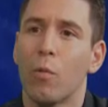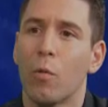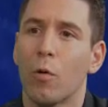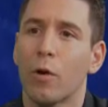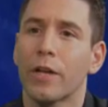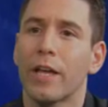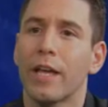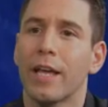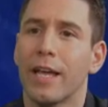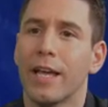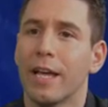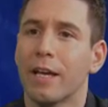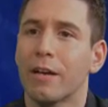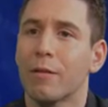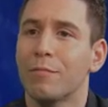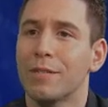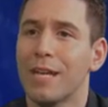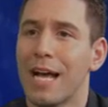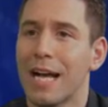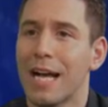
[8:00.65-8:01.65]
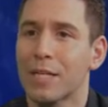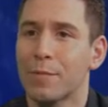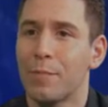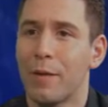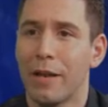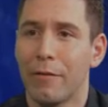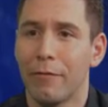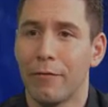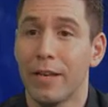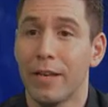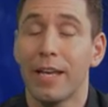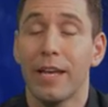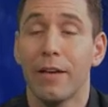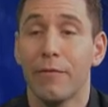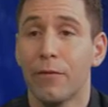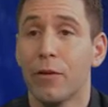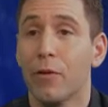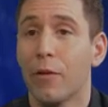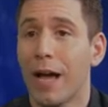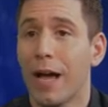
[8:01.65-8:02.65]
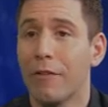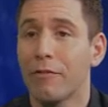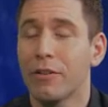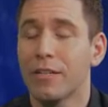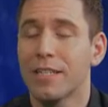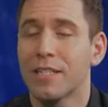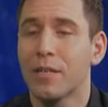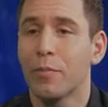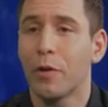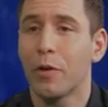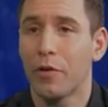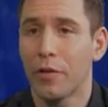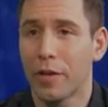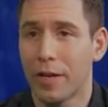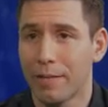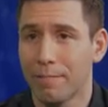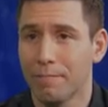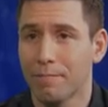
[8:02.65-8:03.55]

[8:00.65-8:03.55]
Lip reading: working income tax benefit if you have a disability.